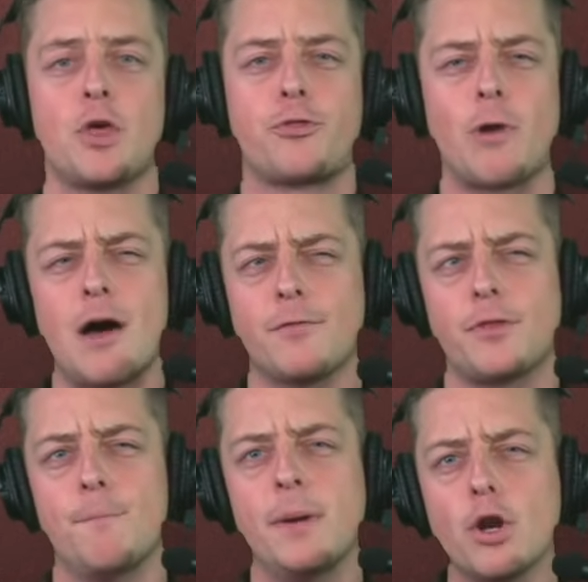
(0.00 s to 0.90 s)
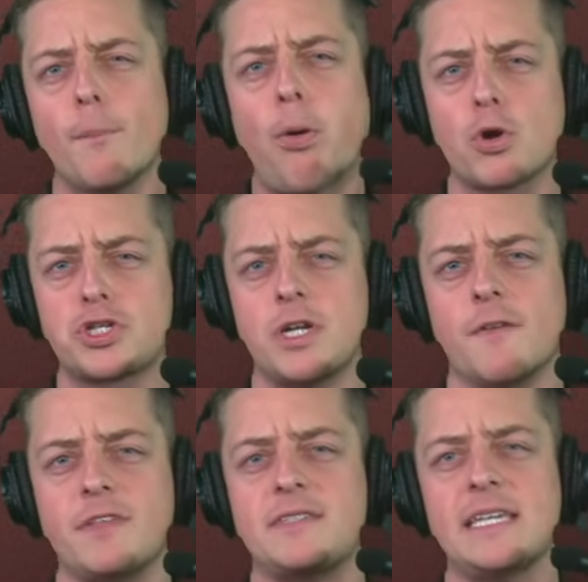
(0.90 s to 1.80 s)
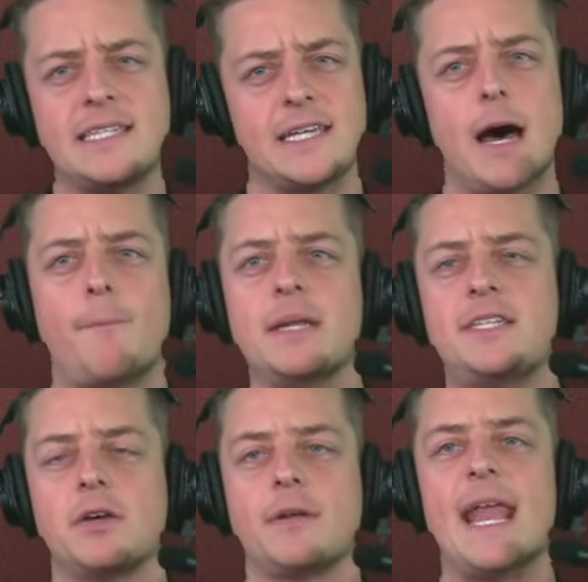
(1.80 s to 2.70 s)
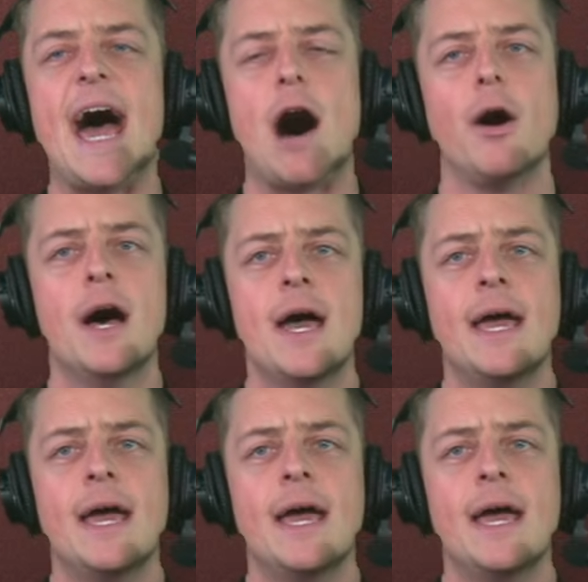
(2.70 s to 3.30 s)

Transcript: throughout the middle portion of the season up until now,